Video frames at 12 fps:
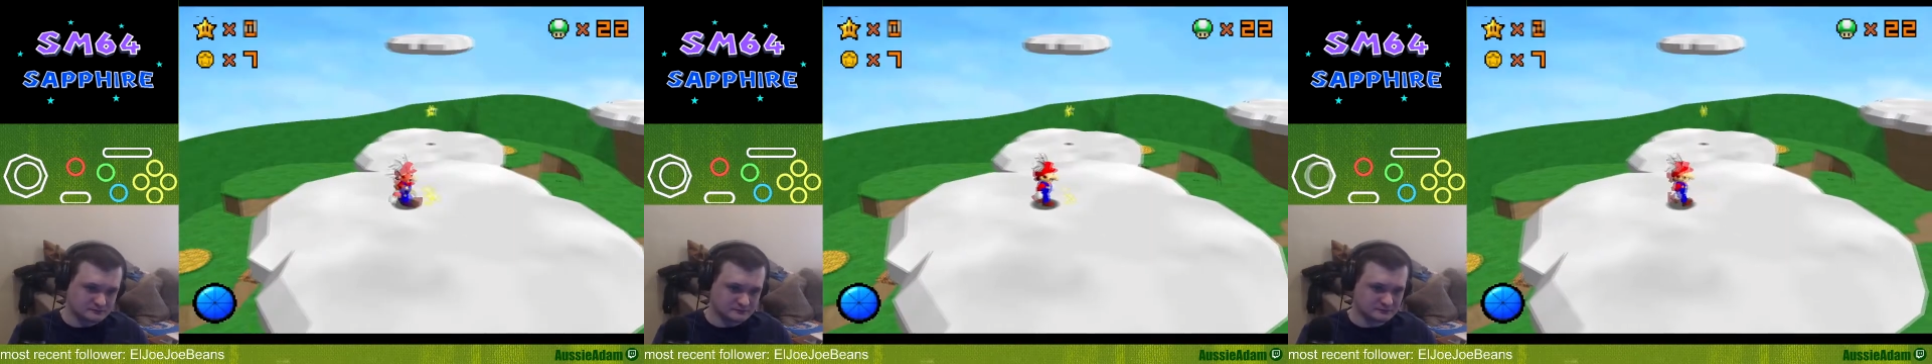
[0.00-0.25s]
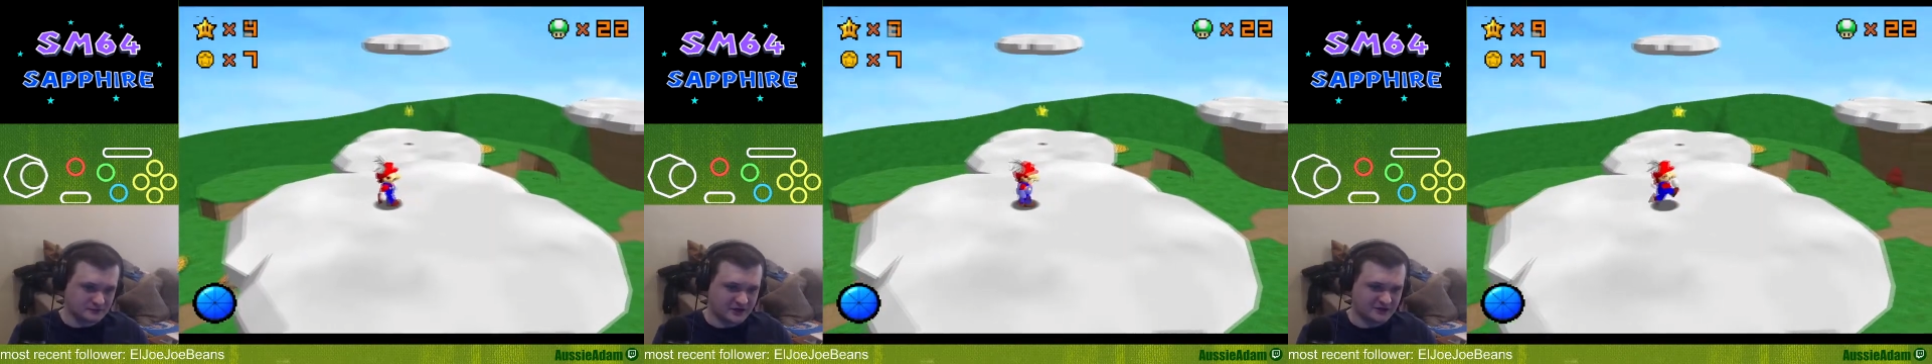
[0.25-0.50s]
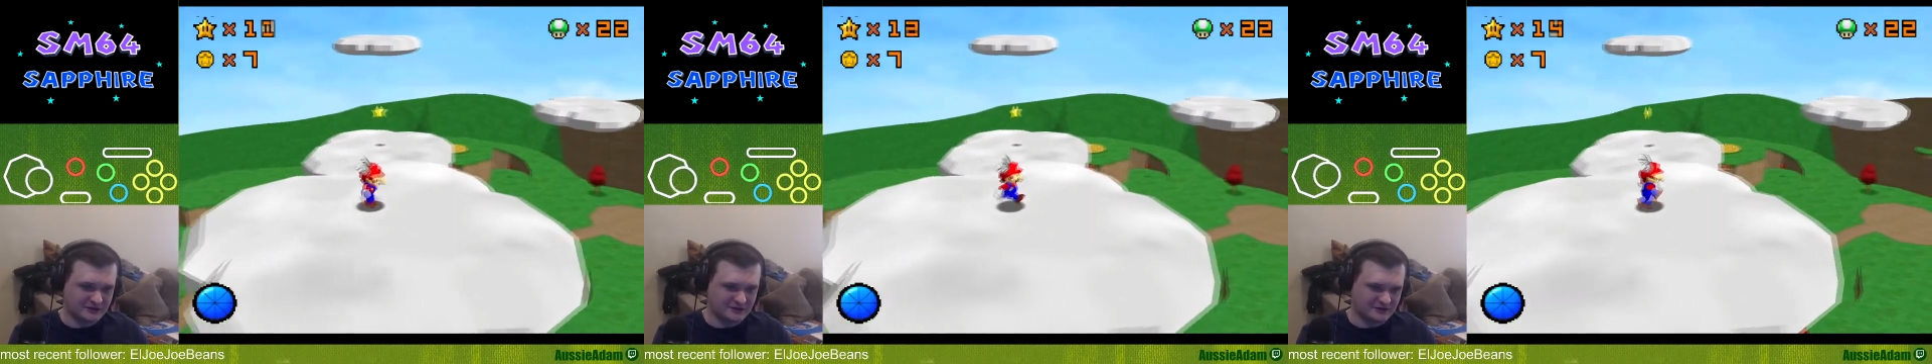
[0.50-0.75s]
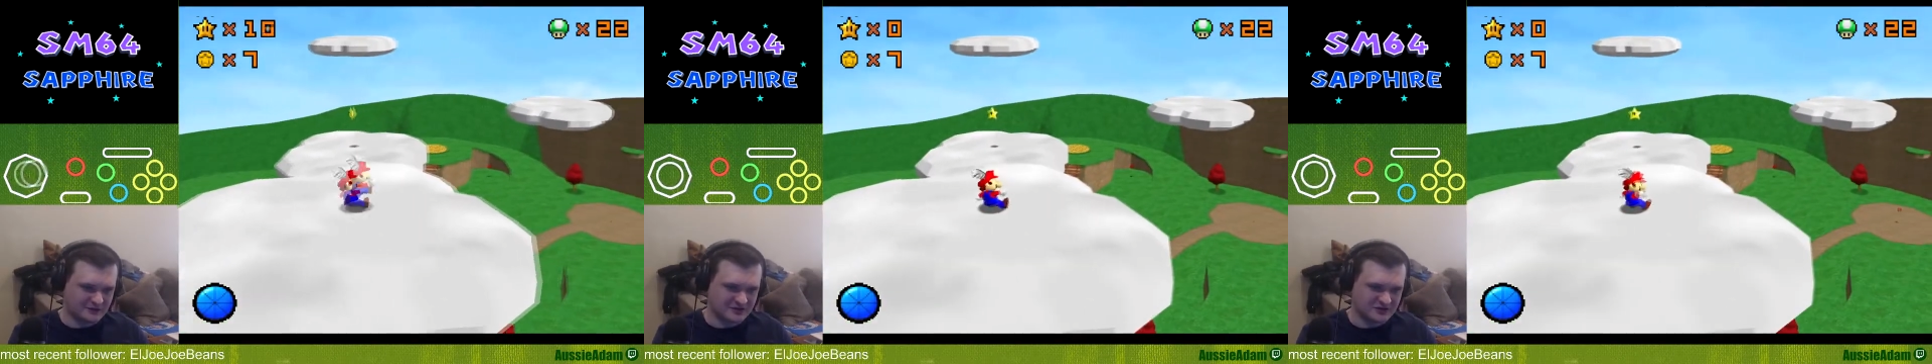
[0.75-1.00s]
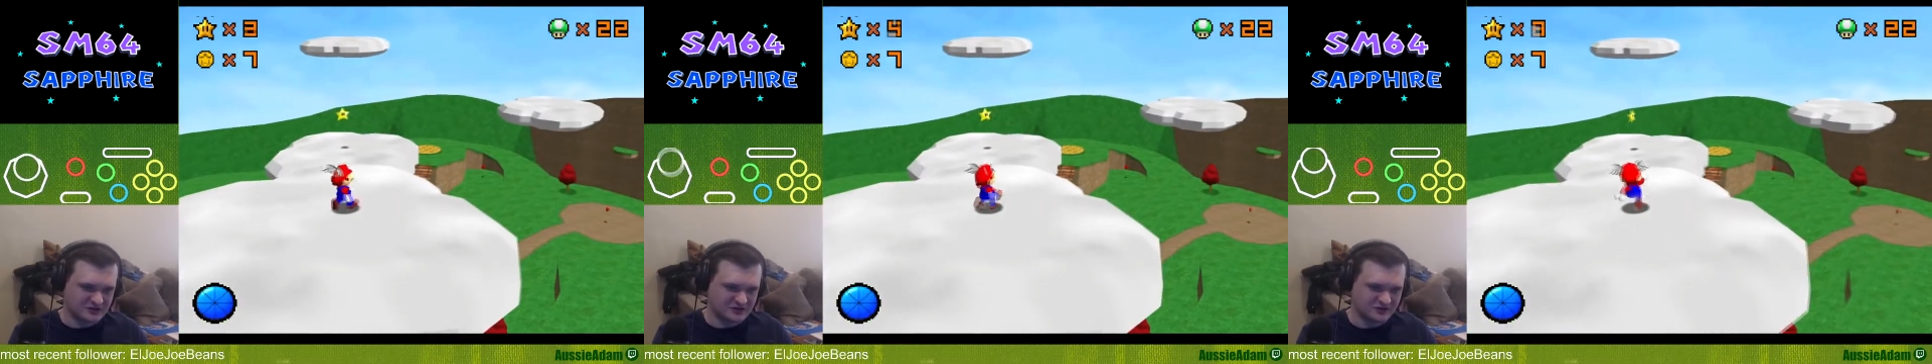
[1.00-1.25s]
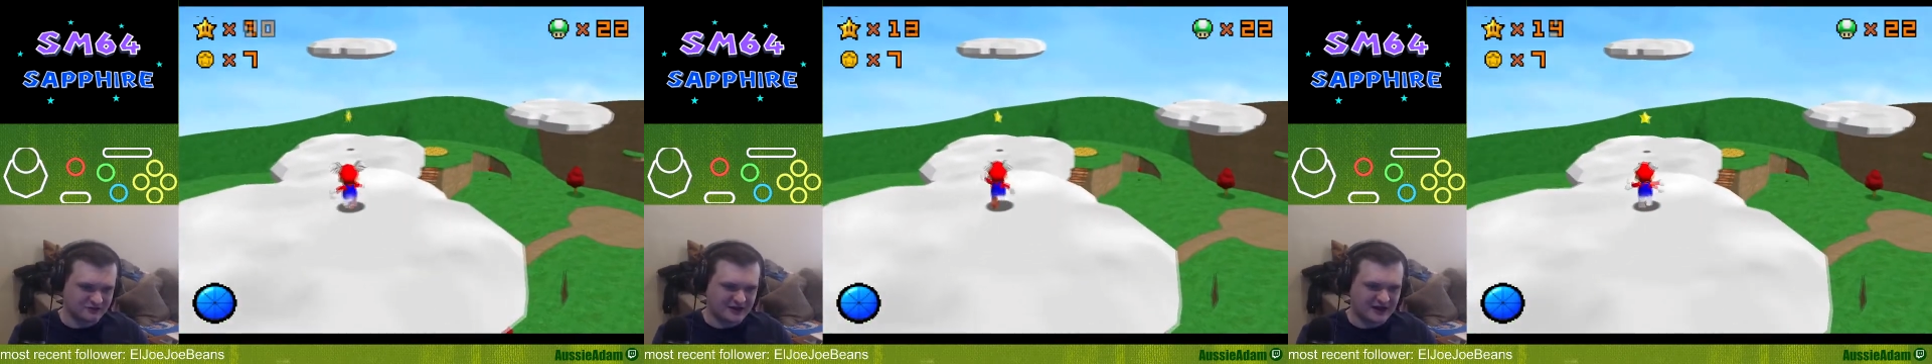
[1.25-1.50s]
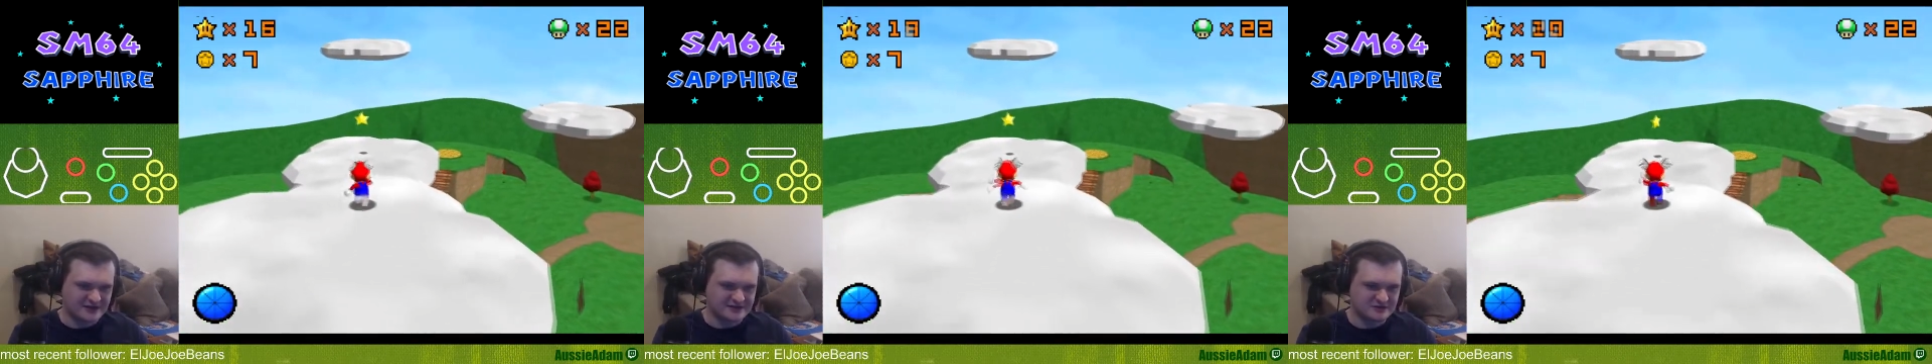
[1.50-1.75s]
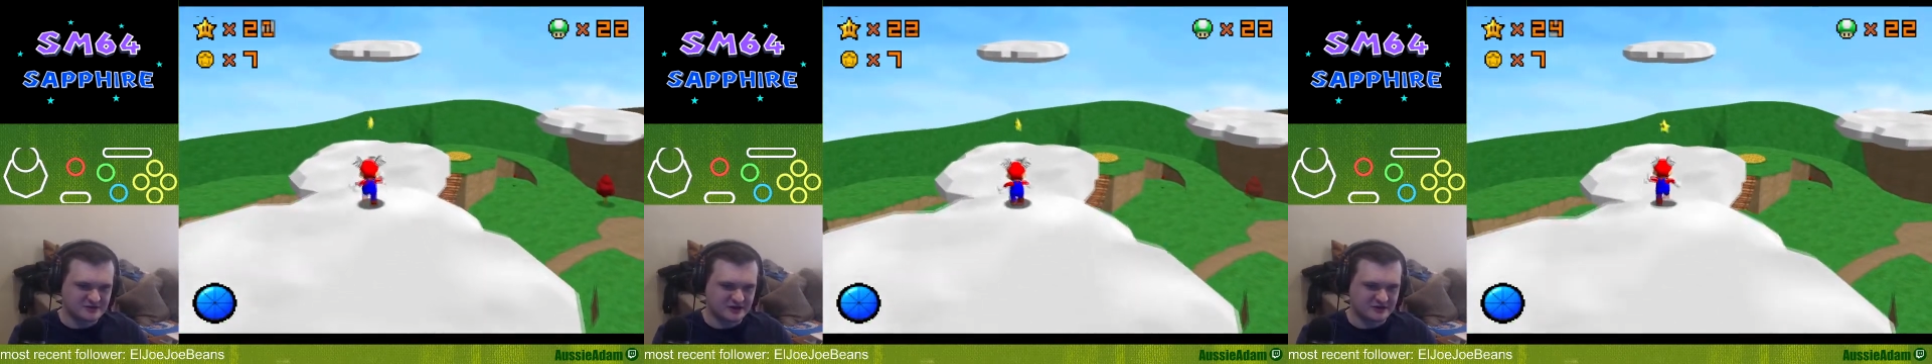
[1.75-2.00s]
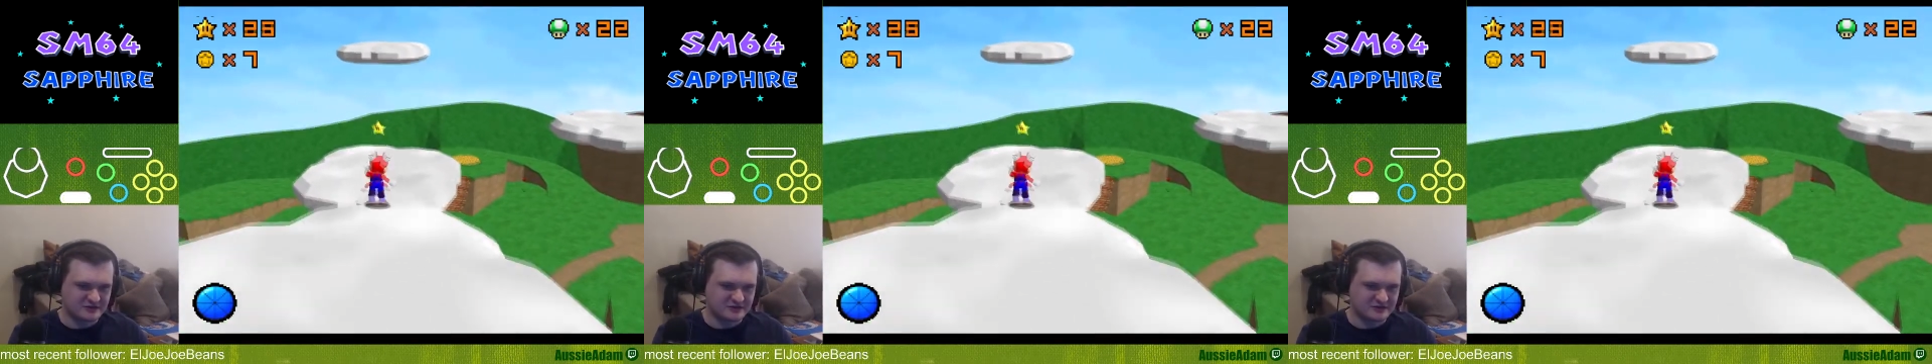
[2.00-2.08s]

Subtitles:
Then, I mean, you can fly into it again,